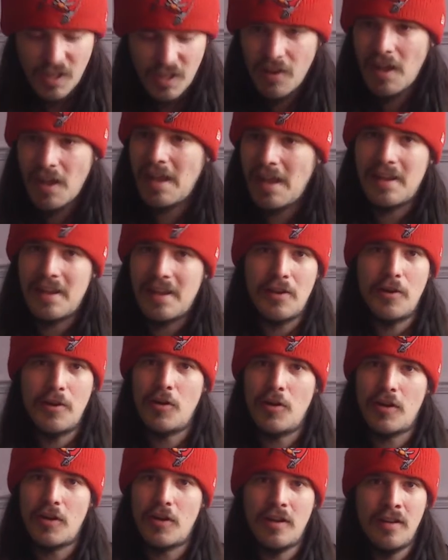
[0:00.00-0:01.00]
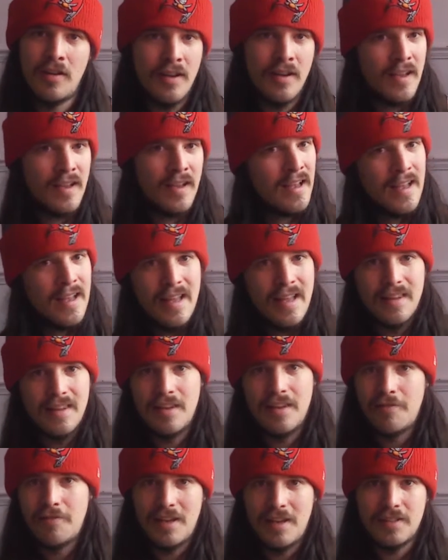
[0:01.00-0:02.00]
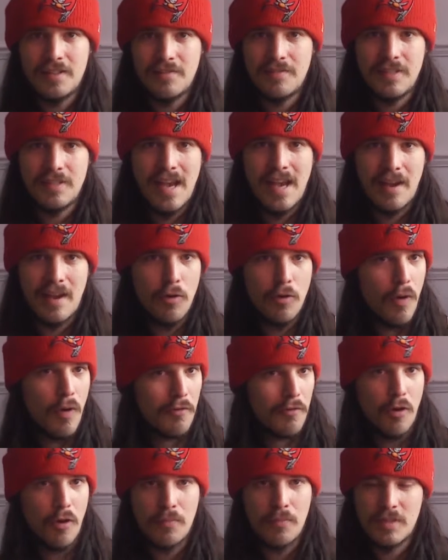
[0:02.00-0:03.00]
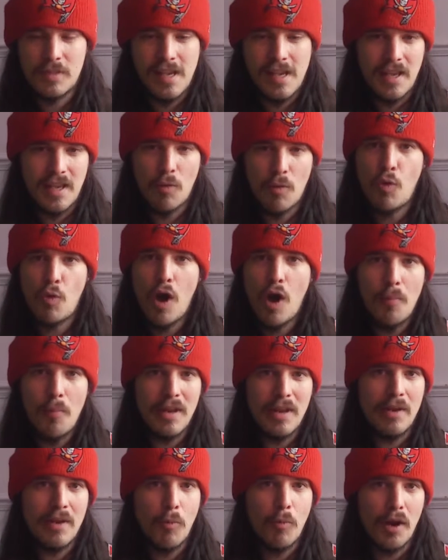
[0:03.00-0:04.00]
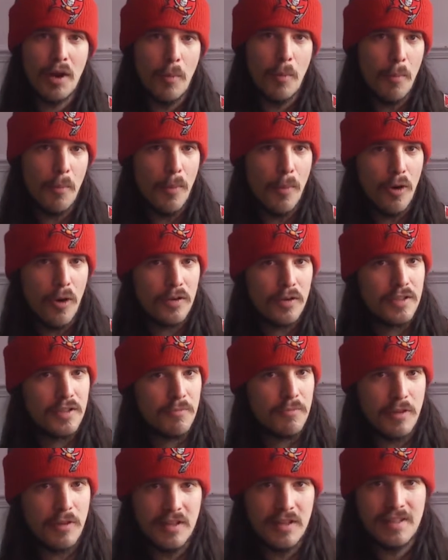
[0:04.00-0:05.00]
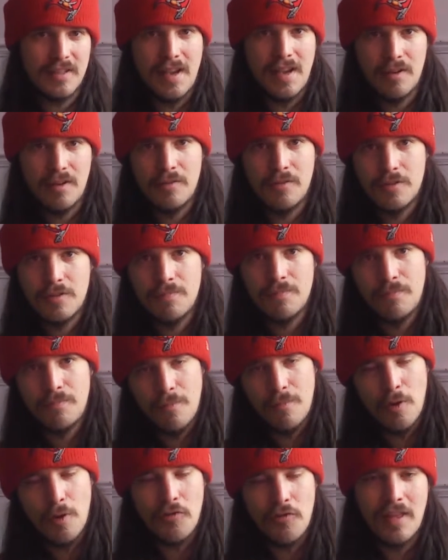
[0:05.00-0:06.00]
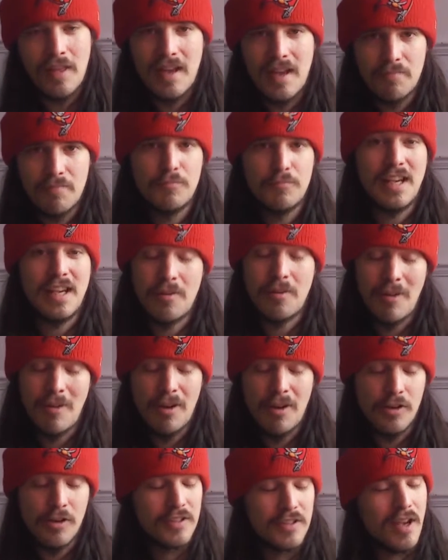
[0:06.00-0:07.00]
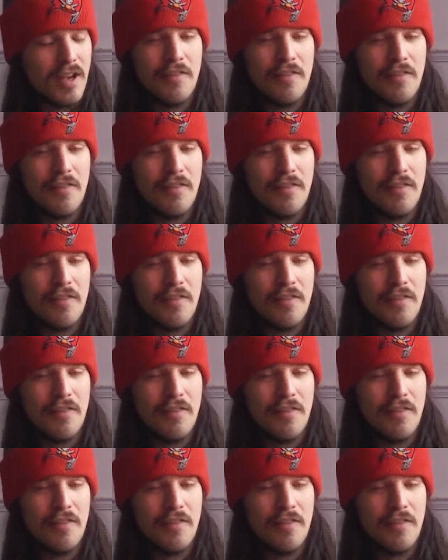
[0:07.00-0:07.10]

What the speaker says: They could look defensive tackle. I've got them taking Wormley in one of my mocks with the second of their second rounders.